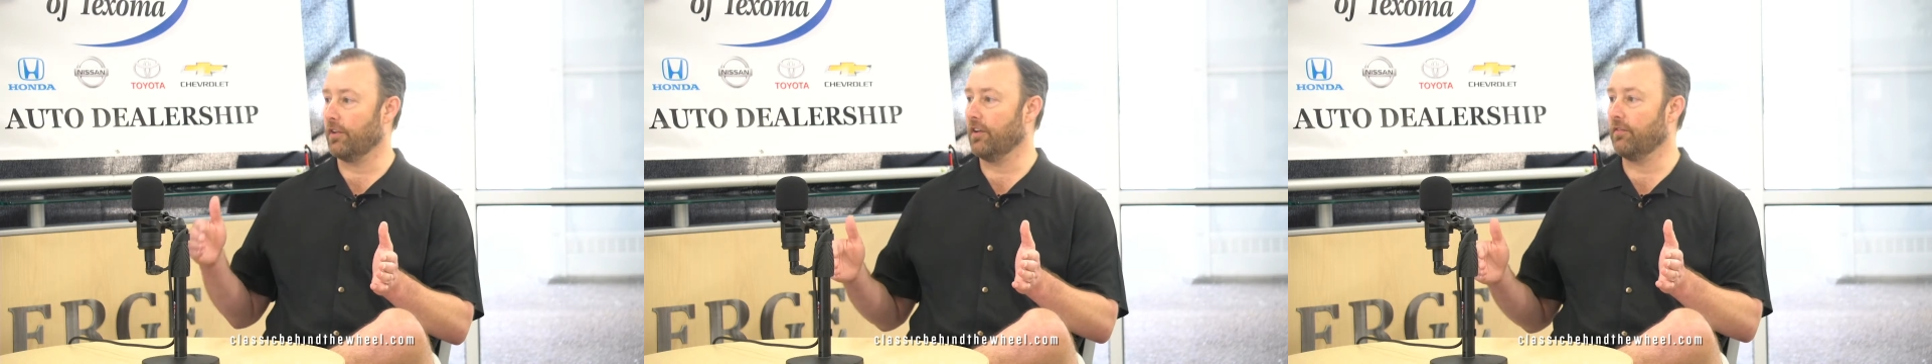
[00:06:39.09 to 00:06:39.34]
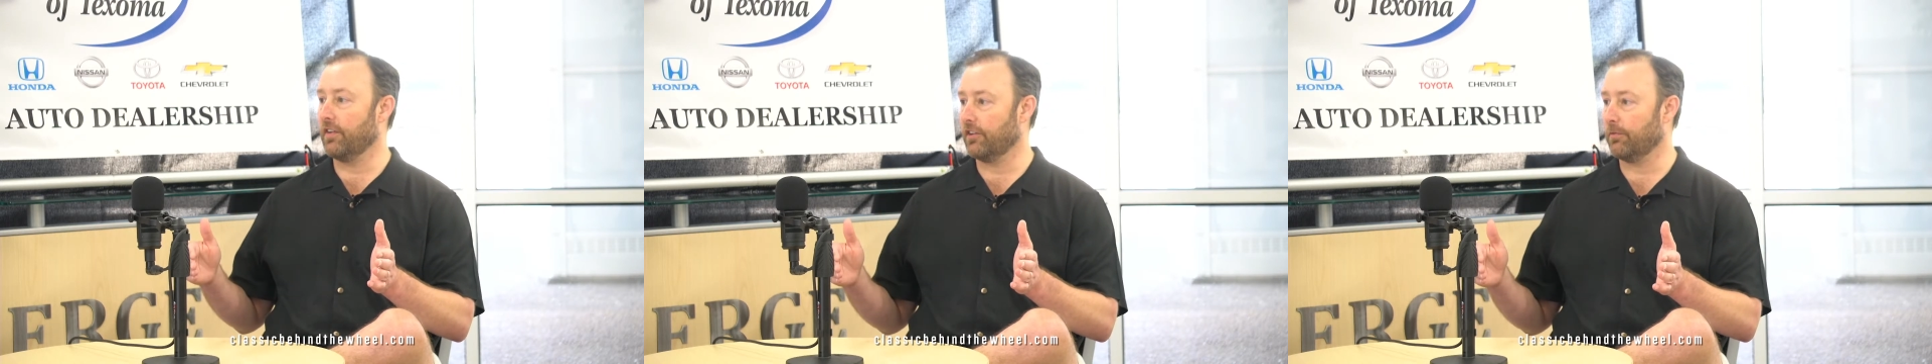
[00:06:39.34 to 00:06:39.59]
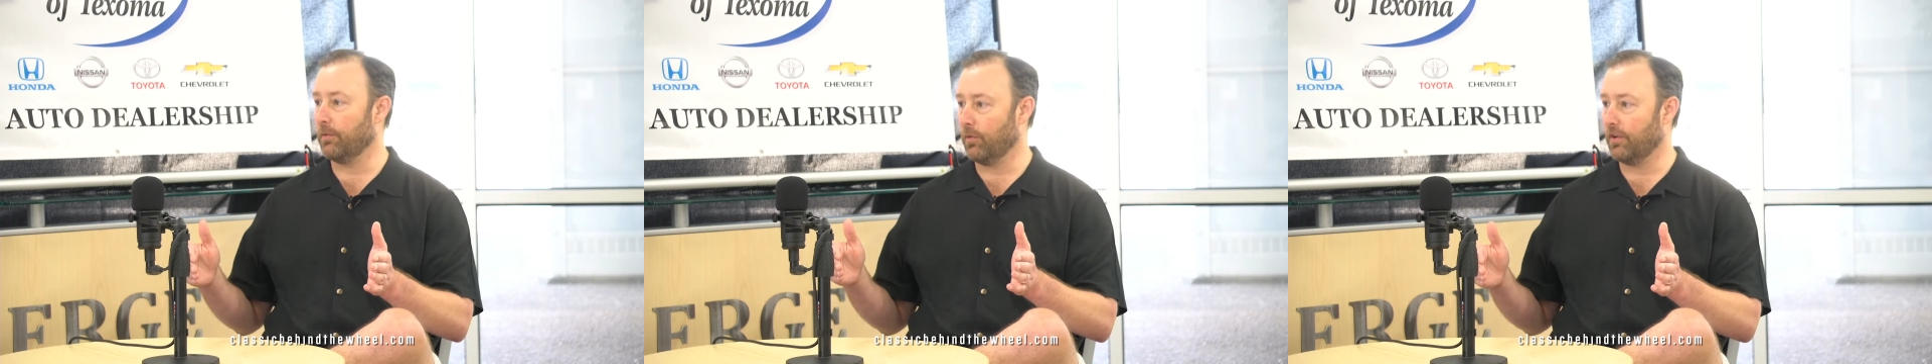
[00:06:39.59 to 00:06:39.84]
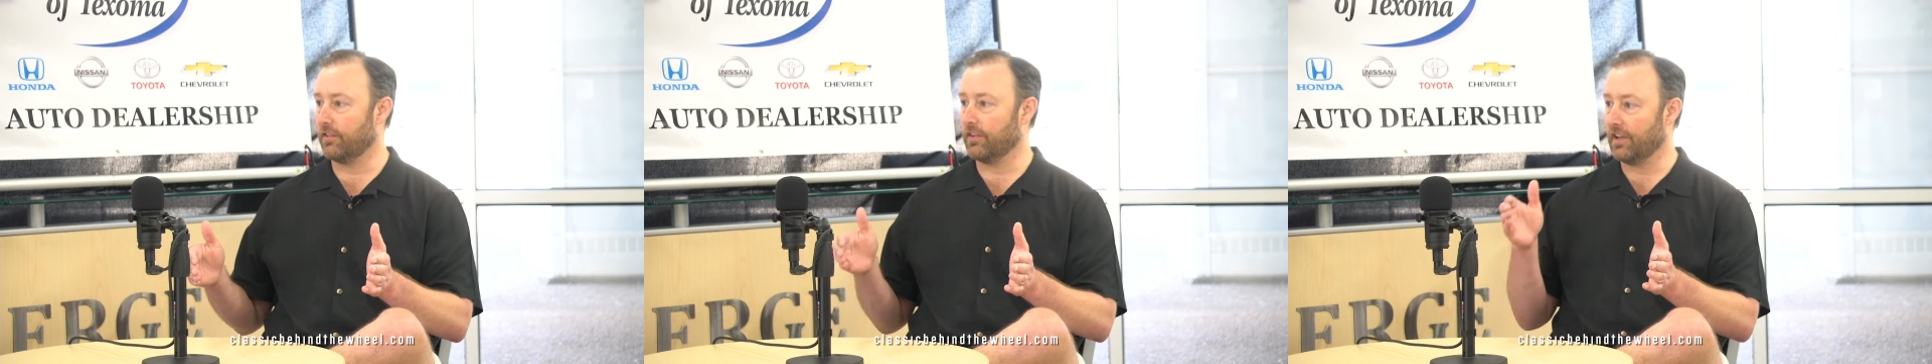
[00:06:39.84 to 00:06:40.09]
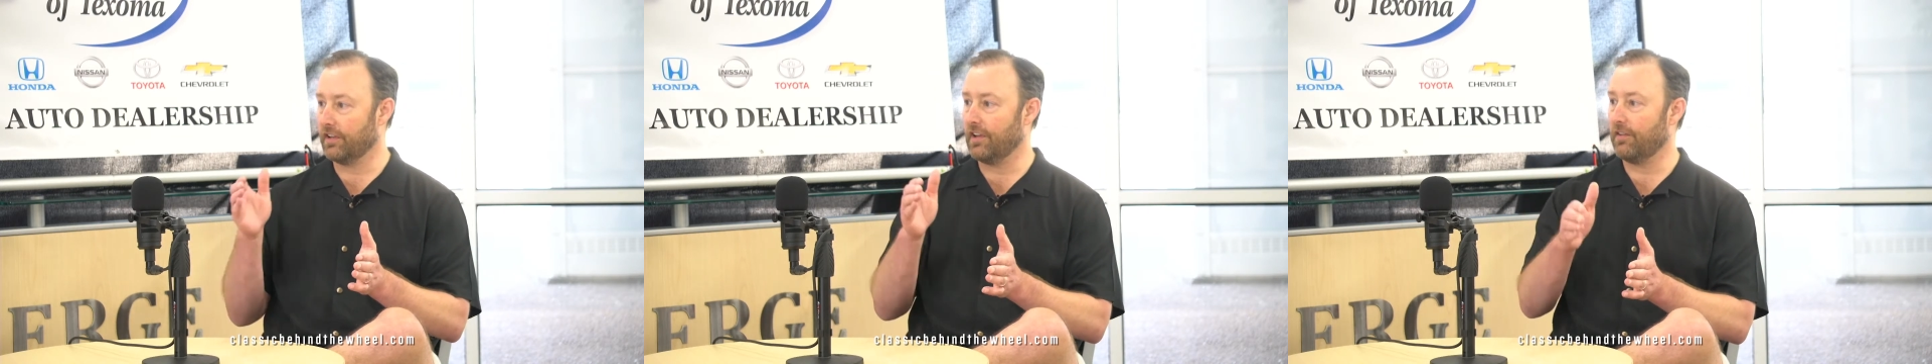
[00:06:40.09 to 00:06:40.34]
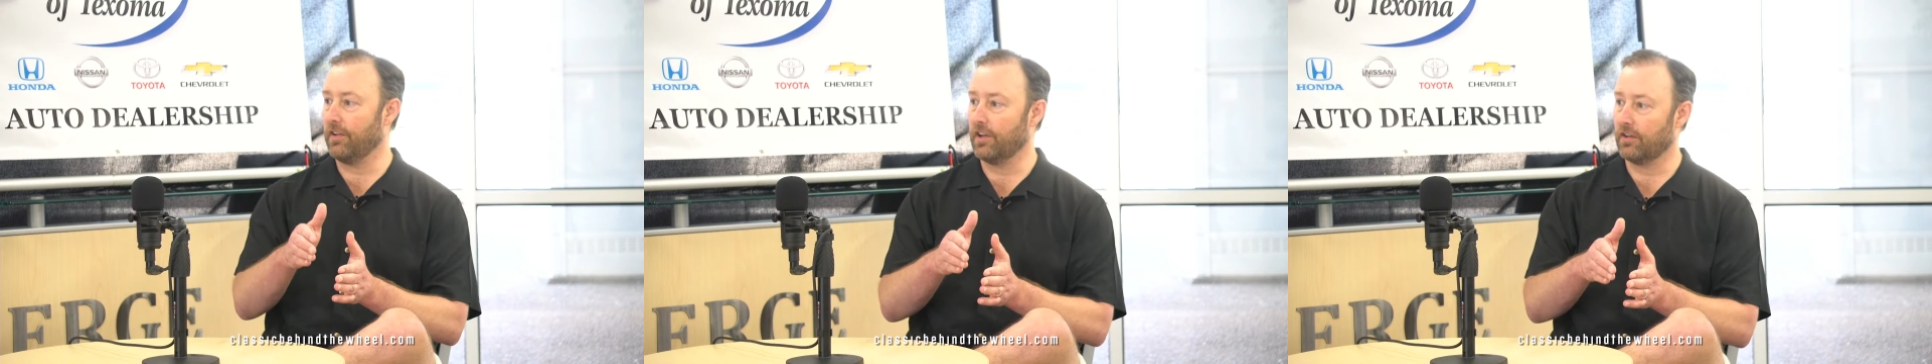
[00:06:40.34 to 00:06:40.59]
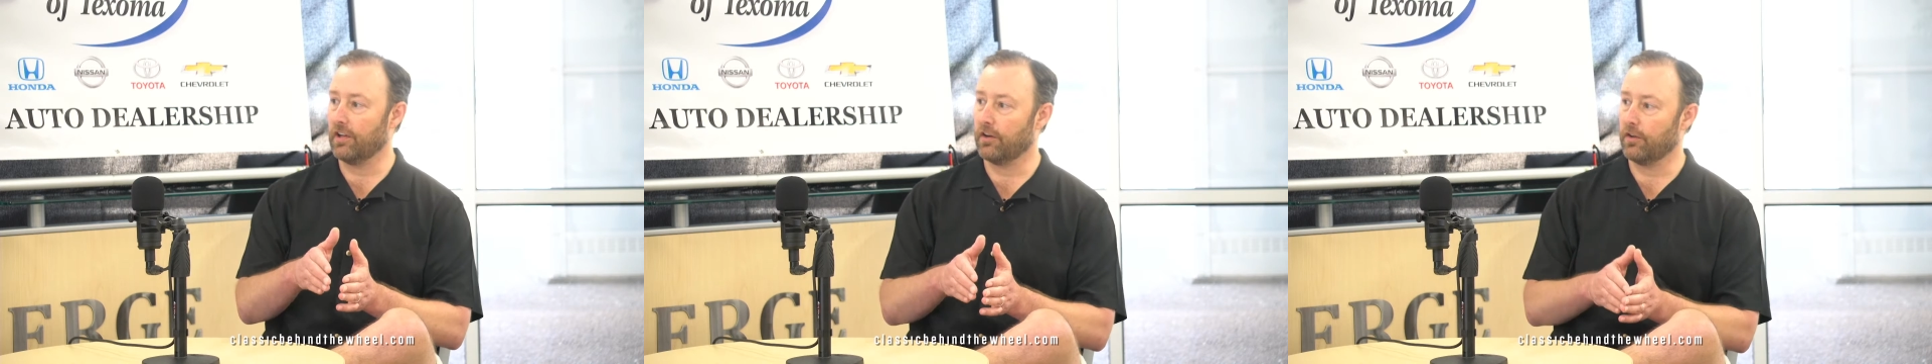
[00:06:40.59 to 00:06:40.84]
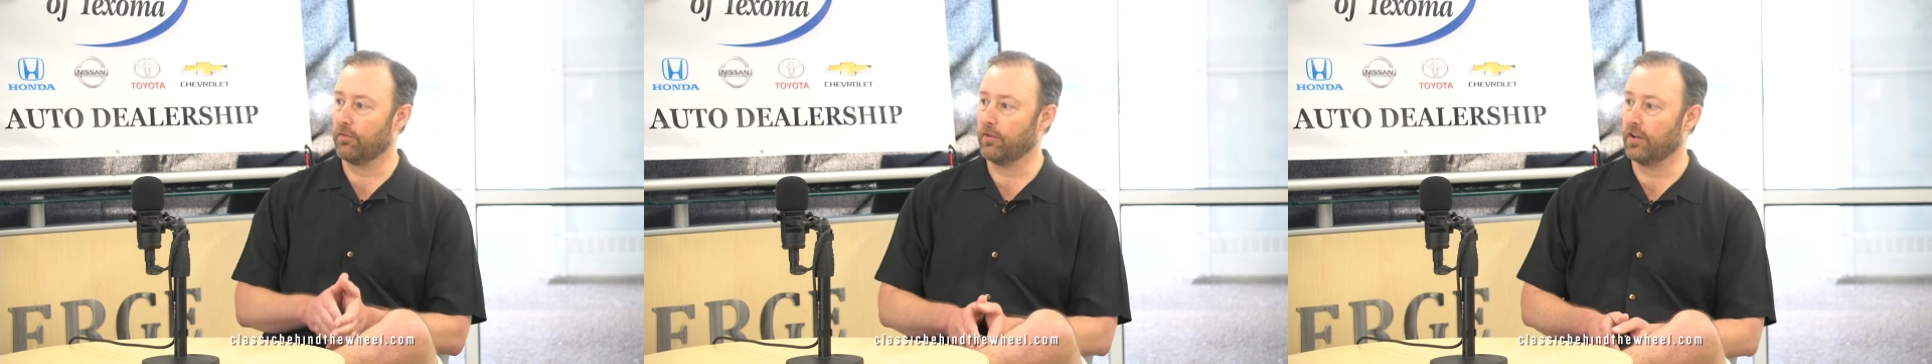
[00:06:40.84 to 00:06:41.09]
the investment was to get that vehicle out
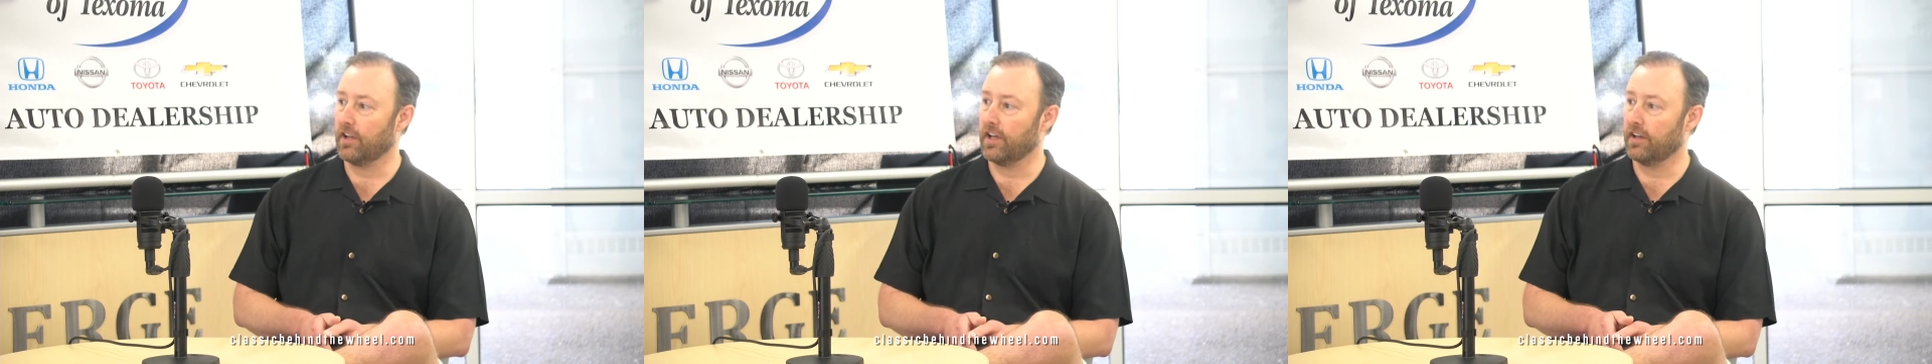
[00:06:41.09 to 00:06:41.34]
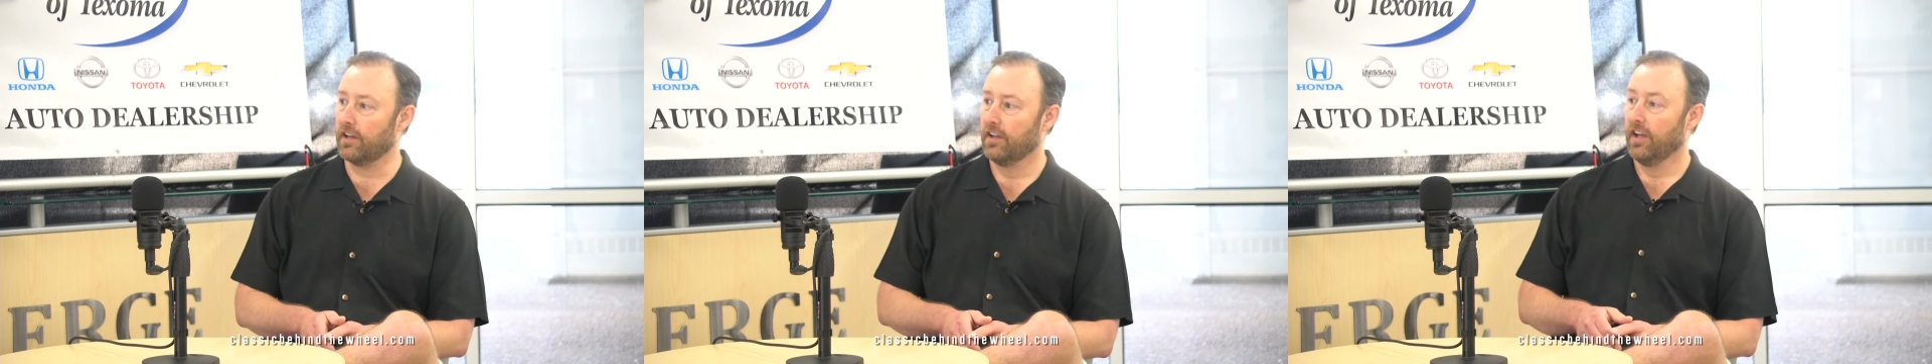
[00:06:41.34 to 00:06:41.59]
on the front line.